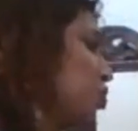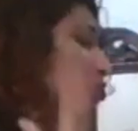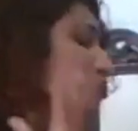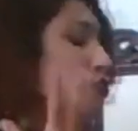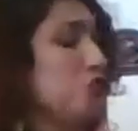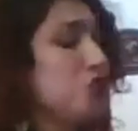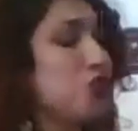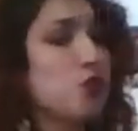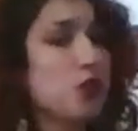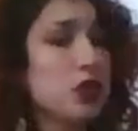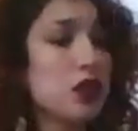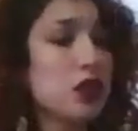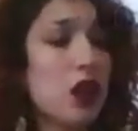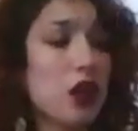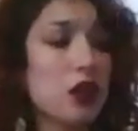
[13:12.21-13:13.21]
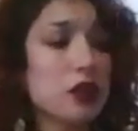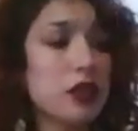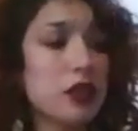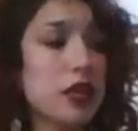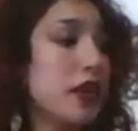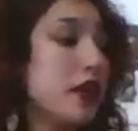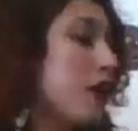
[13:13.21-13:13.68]
huge with the
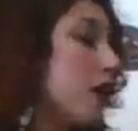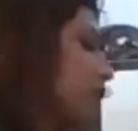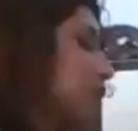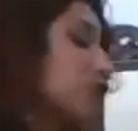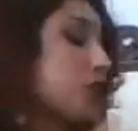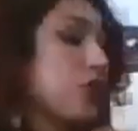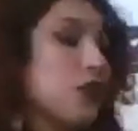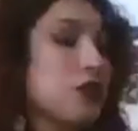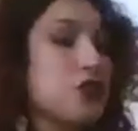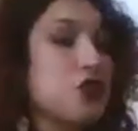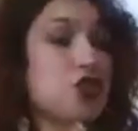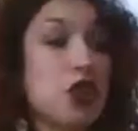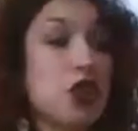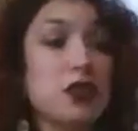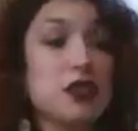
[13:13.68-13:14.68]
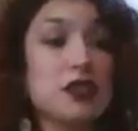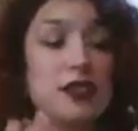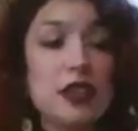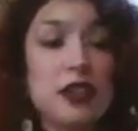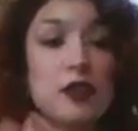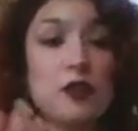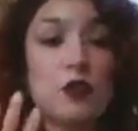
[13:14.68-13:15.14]
holiday that their
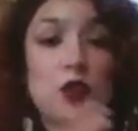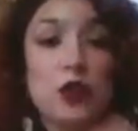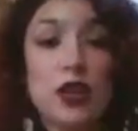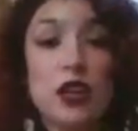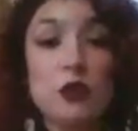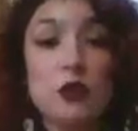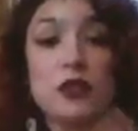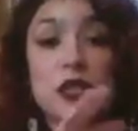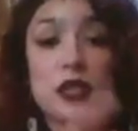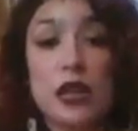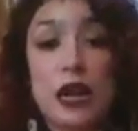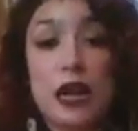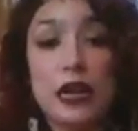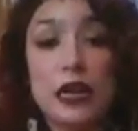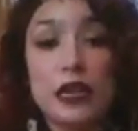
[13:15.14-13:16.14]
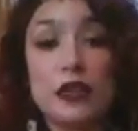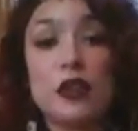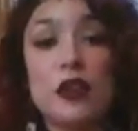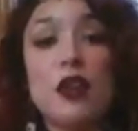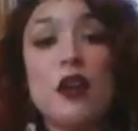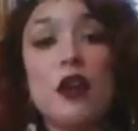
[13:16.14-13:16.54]
strong scent would help to guide